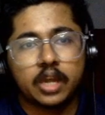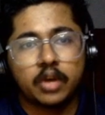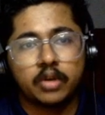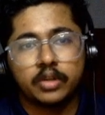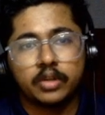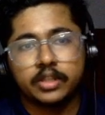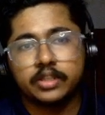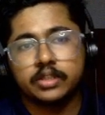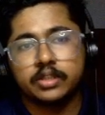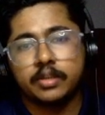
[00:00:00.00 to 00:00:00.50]
out
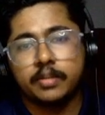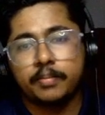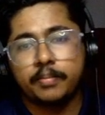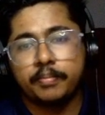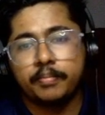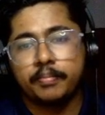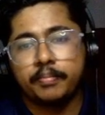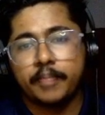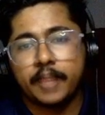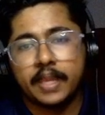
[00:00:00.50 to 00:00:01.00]
this
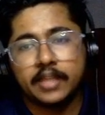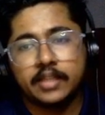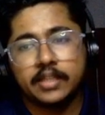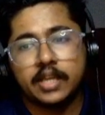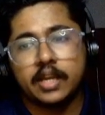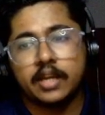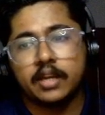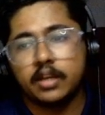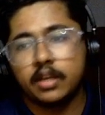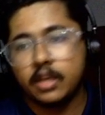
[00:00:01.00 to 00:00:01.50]
page,
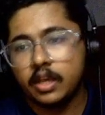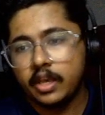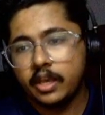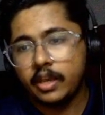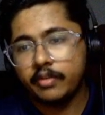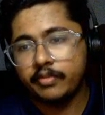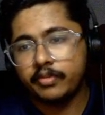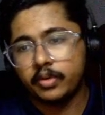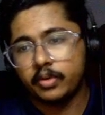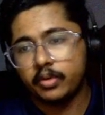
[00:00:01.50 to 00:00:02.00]
and
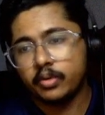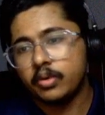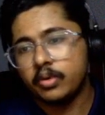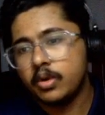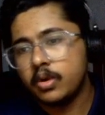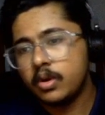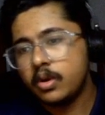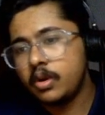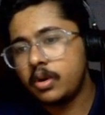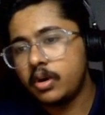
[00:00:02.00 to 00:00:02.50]
if you
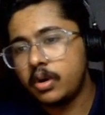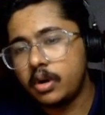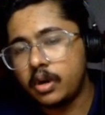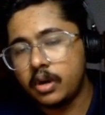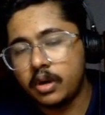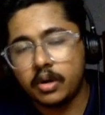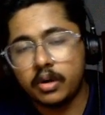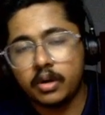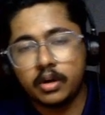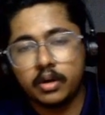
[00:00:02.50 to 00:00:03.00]

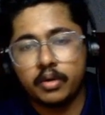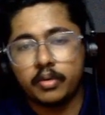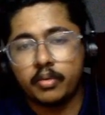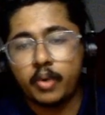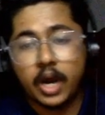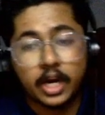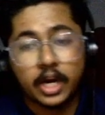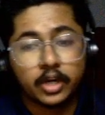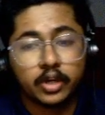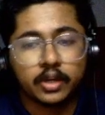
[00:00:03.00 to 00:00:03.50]

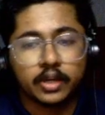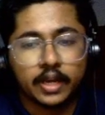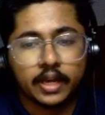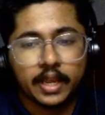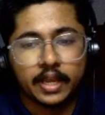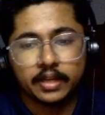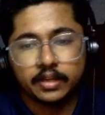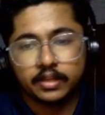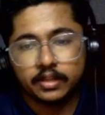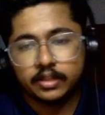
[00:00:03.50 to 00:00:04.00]
want to
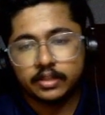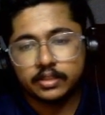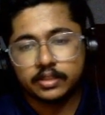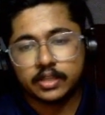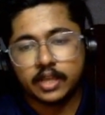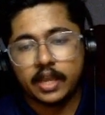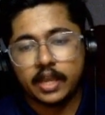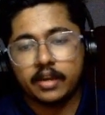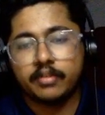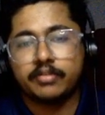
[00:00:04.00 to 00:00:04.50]
create this
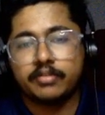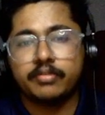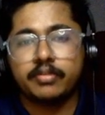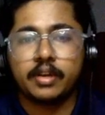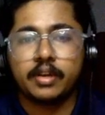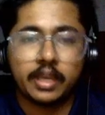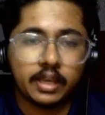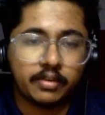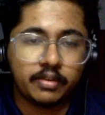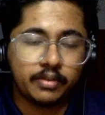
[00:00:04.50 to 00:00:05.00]
kind of
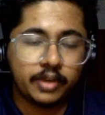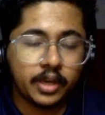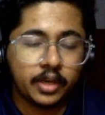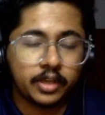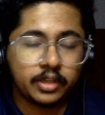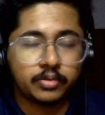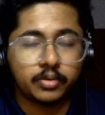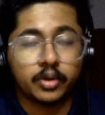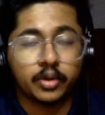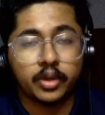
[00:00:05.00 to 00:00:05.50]

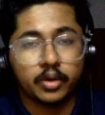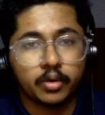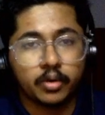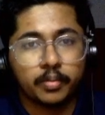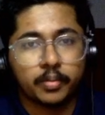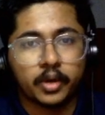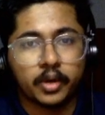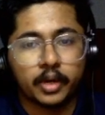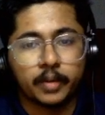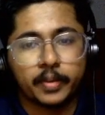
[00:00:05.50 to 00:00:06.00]
videos for your
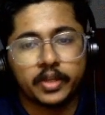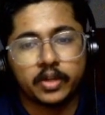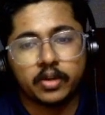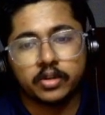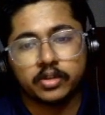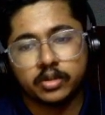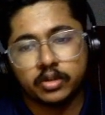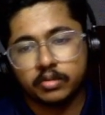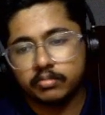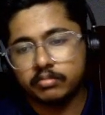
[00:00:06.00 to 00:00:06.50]
product page
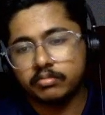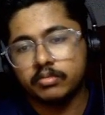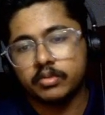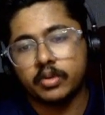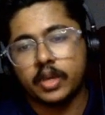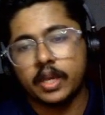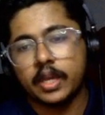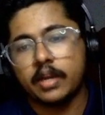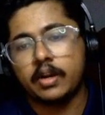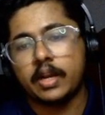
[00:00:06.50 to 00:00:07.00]
also, you
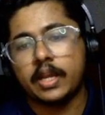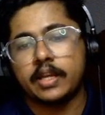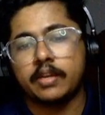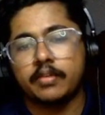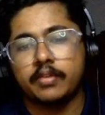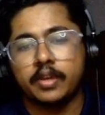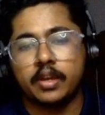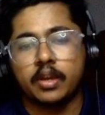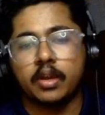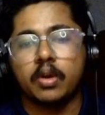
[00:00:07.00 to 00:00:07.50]
can right
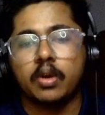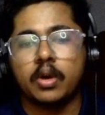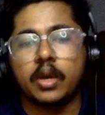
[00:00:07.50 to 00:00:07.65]
away go